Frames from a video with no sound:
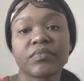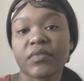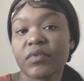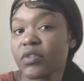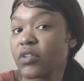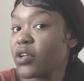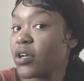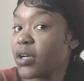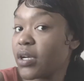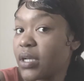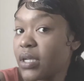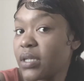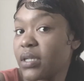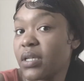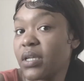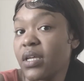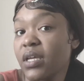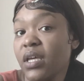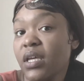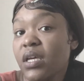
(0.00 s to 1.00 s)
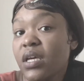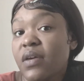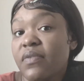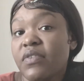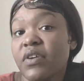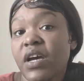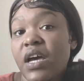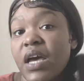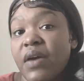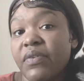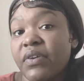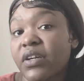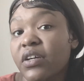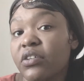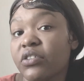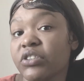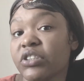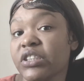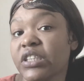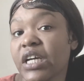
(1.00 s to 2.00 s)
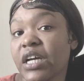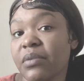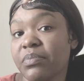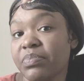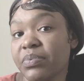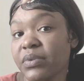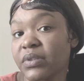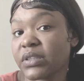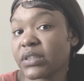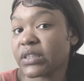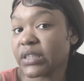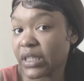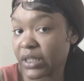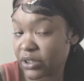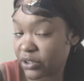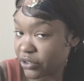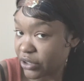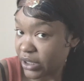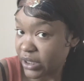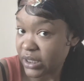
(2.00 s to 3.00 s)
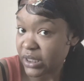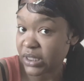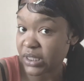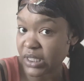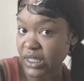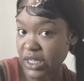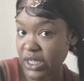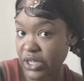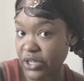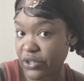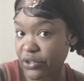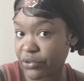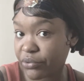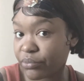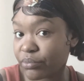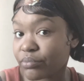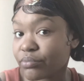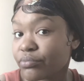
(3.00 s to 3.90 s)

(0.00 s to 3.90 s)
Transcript: Y'all, if y'all haven't go shop, St. Trust is here.